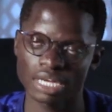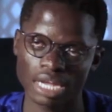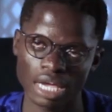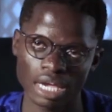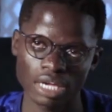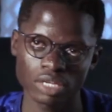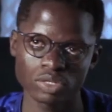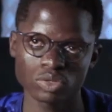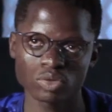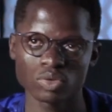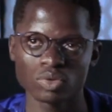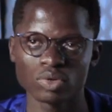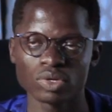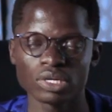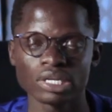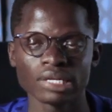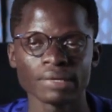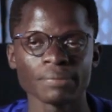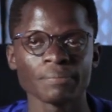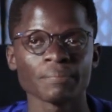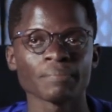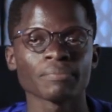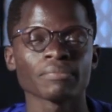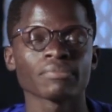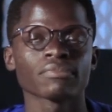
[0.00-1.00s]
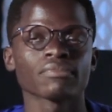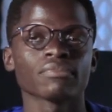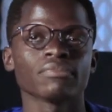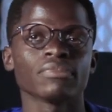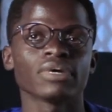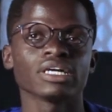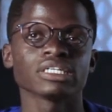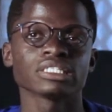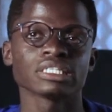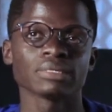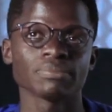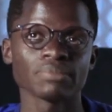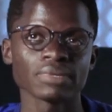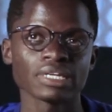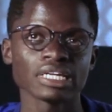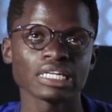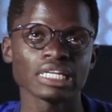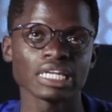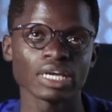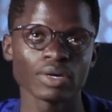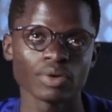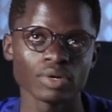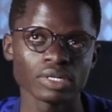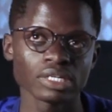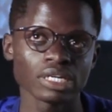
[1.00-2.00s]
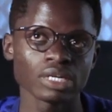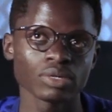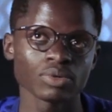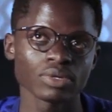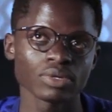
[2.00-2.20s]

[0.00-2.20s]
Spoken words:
high school, but immediately I got done